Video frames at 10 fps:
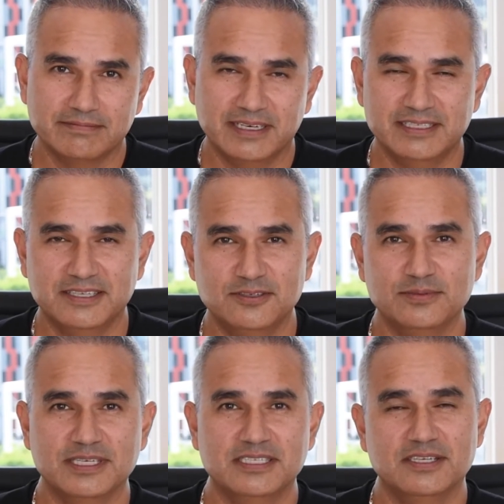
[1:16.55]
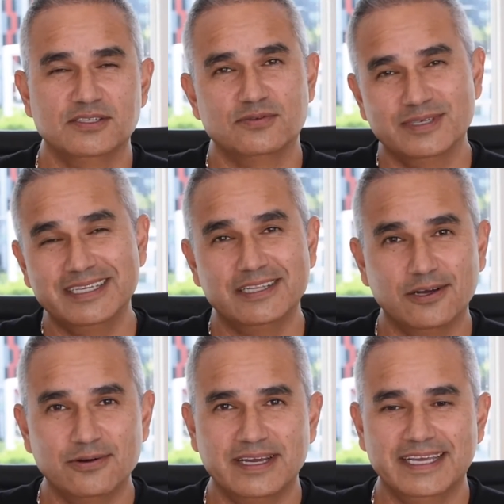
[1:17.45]
I tend to do my incisions really
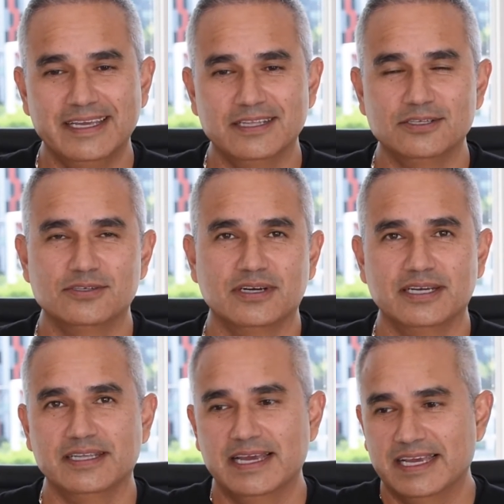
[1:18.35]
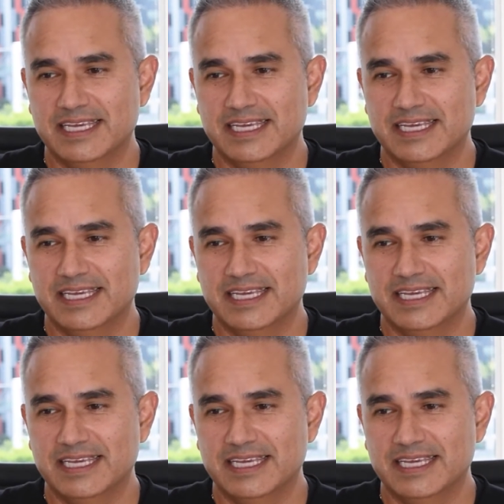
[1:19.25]
low, again, to try and